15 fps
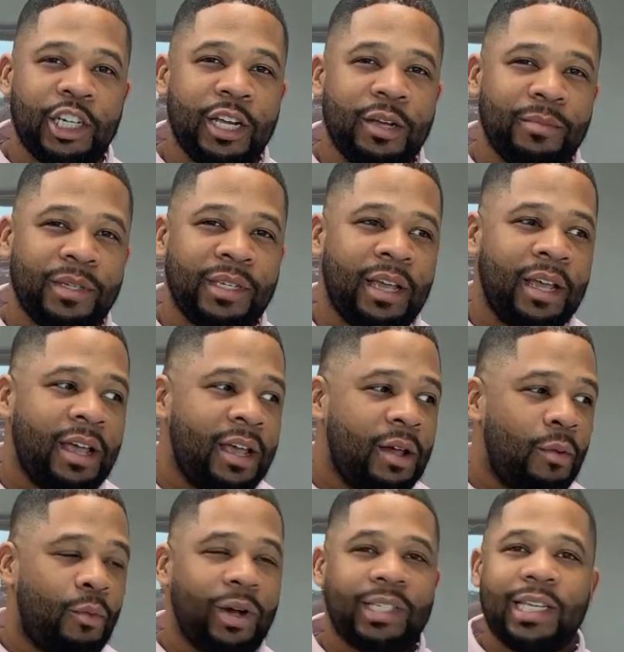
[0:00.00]
Gems.
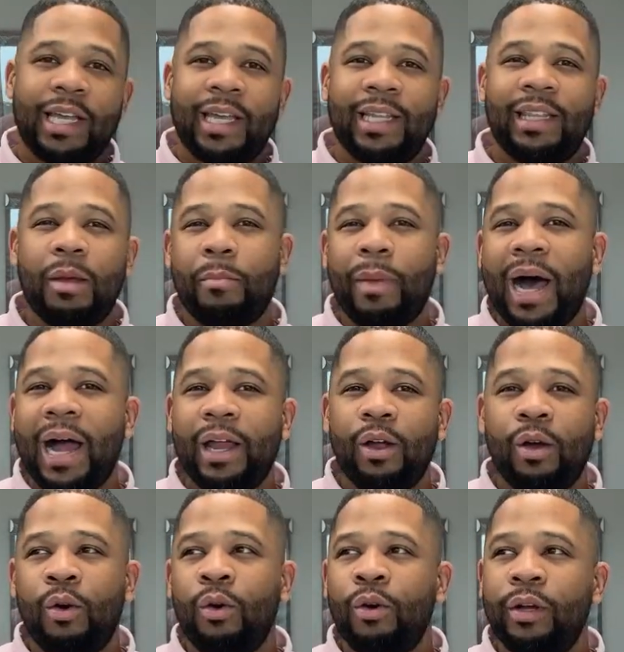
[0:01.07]
Once I get the
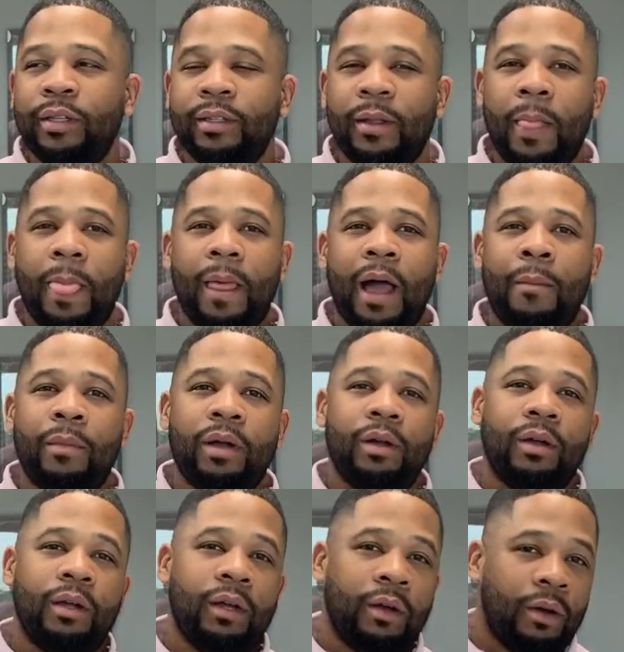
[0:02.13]
buyer on, I'm
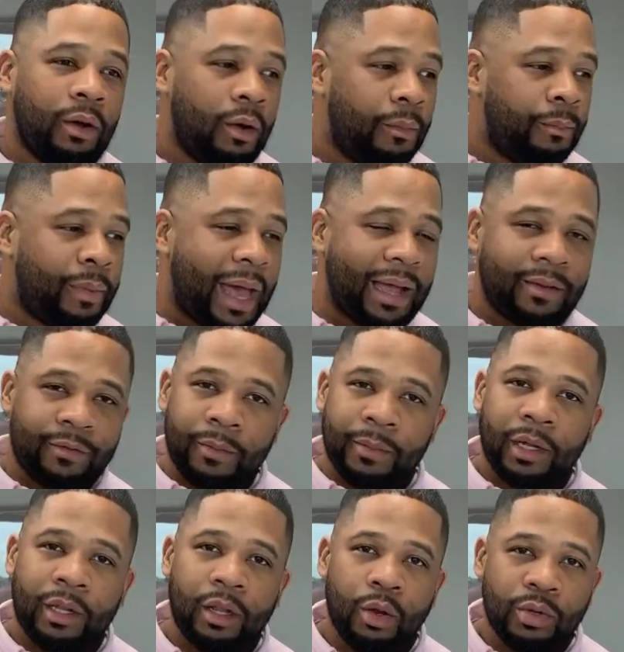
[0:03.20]
back from
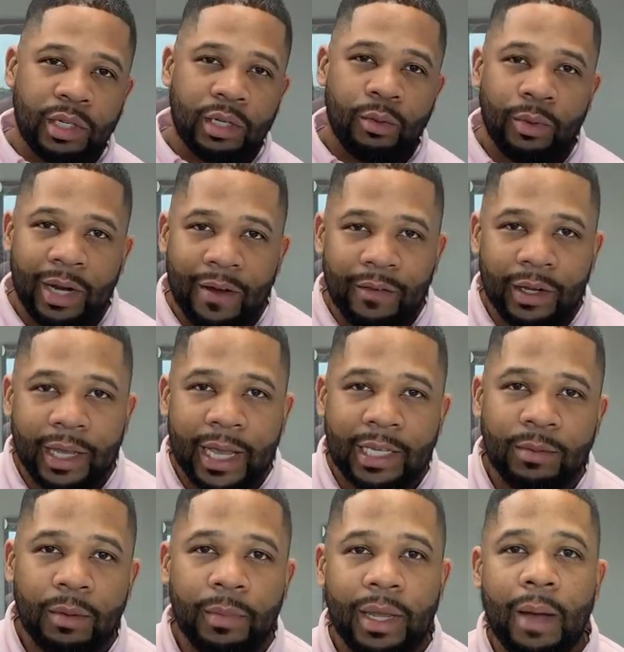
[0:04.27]
the closing or whatever the
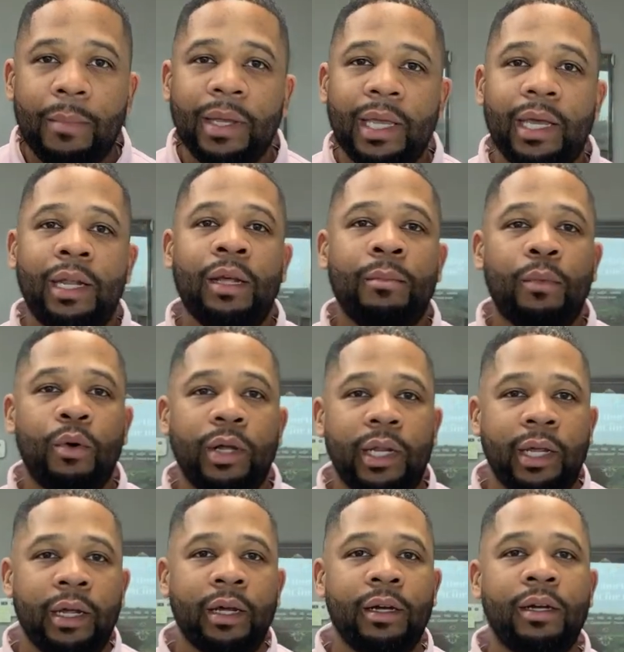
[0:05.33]
case may be, I'm gonna get him on
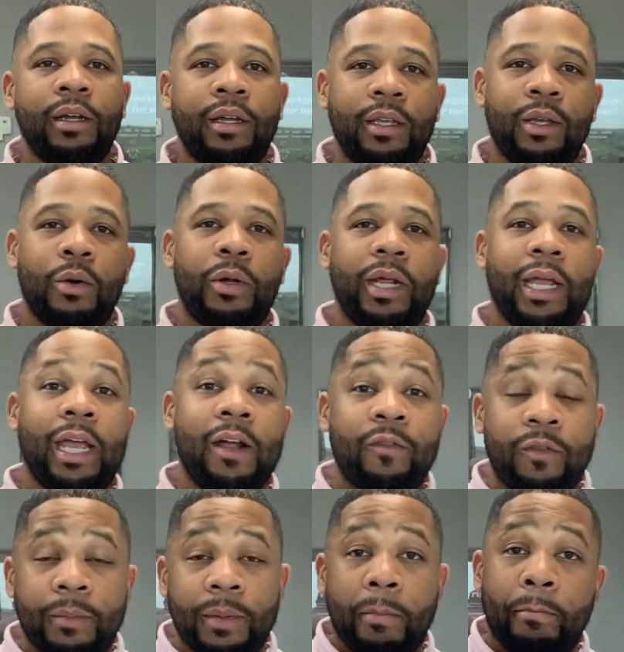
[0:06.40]
here. You're gonna hear
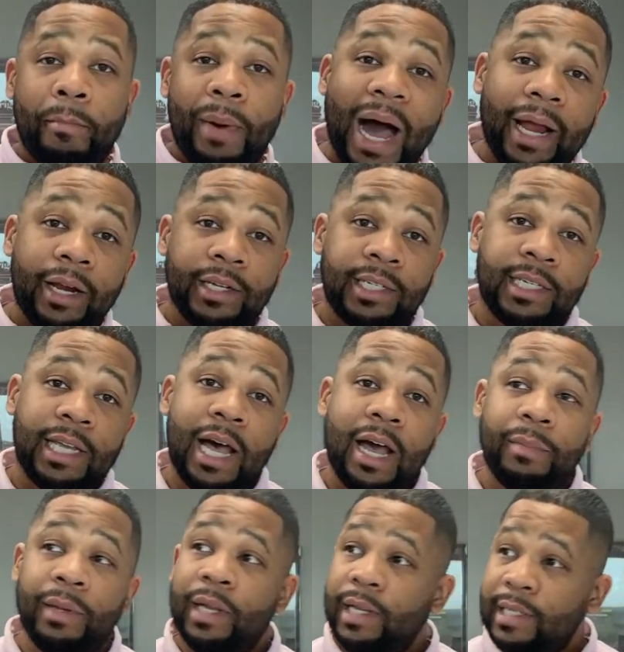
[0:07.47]
from the buyer
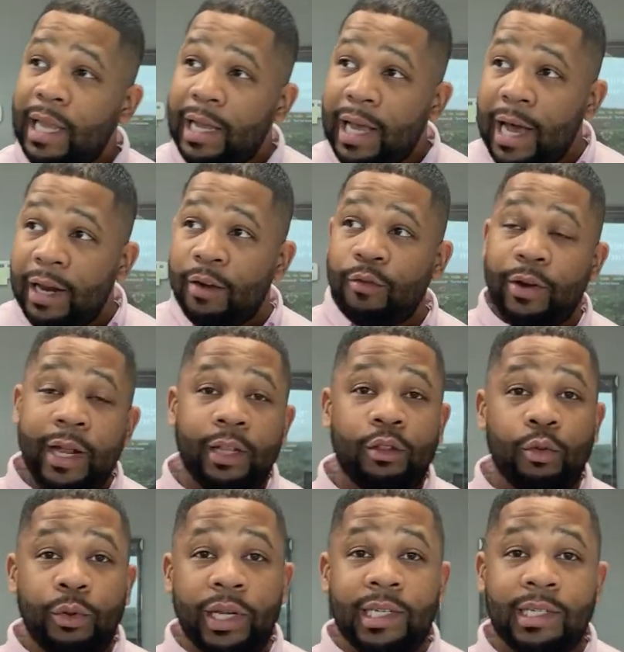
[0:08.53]
side because I kind of ran
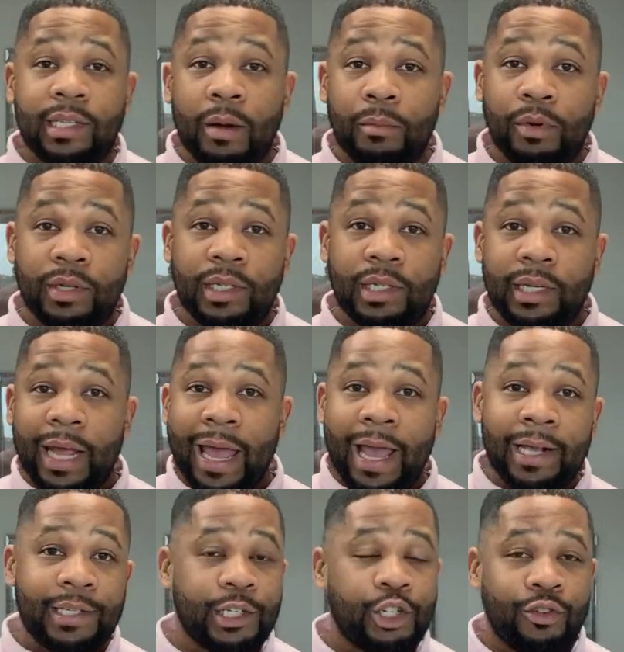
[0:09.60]
through these numbers and the
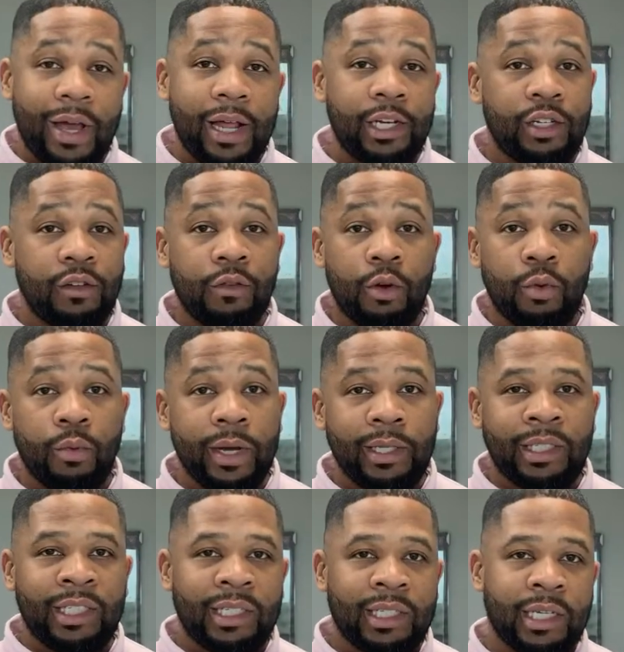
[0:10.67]
exit strategy real
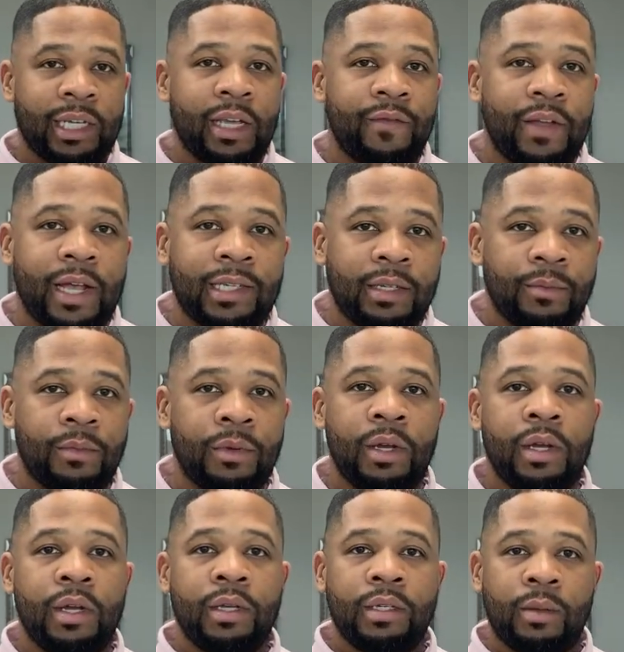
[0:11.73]
quick just to give y'all some
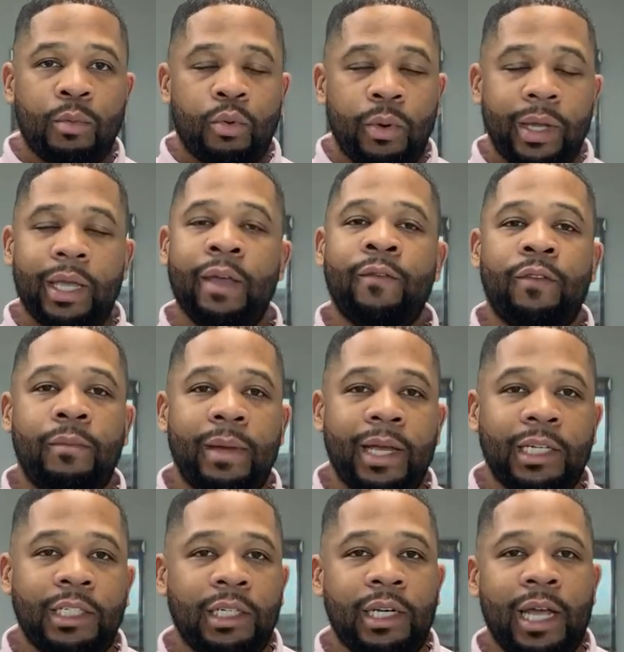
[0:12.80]
some quick
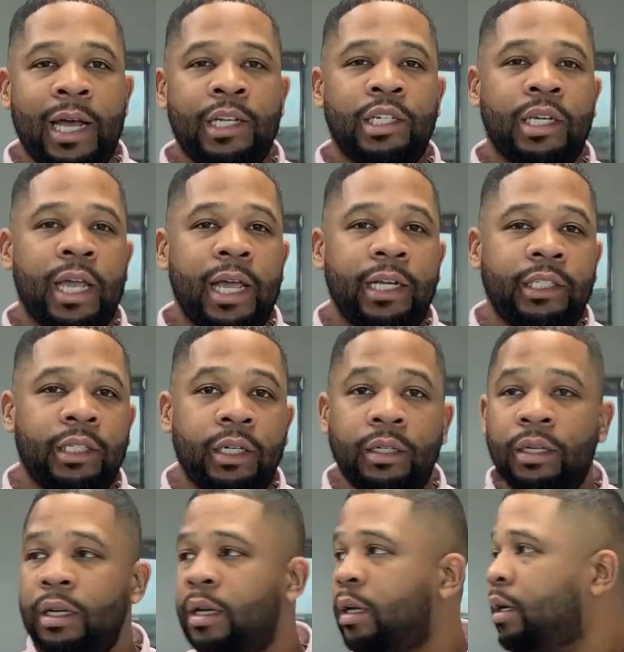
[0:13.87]
information and education.
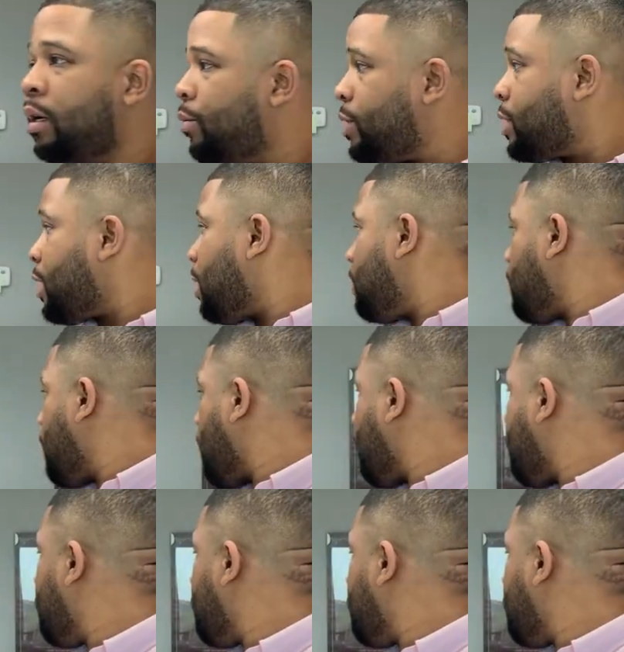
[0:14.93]
What's up?